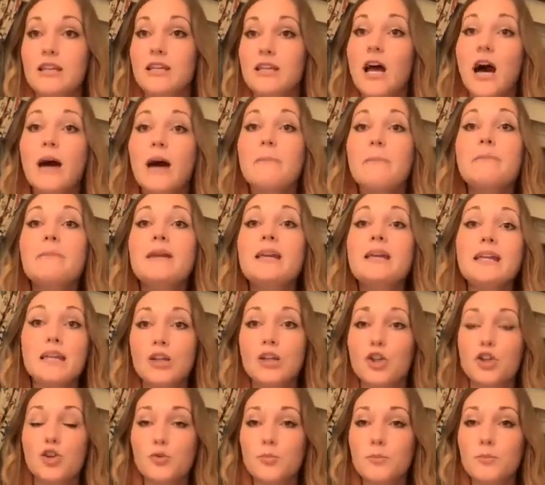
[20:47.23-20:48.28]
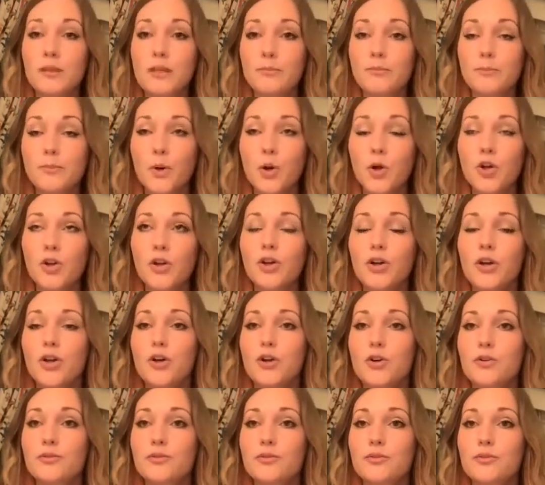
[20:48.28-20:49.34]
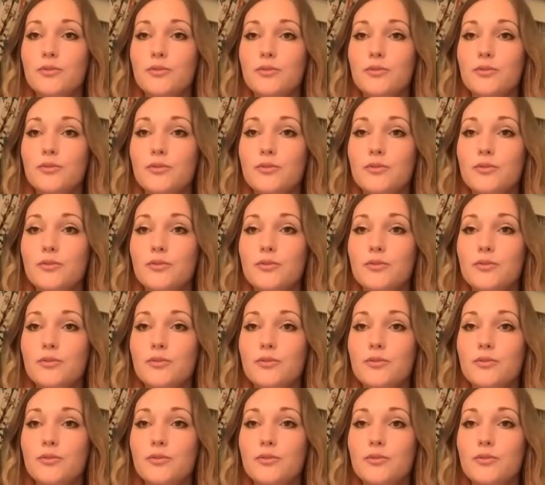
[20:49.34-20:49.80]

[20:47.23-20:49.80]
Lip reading: not meeting new people, right?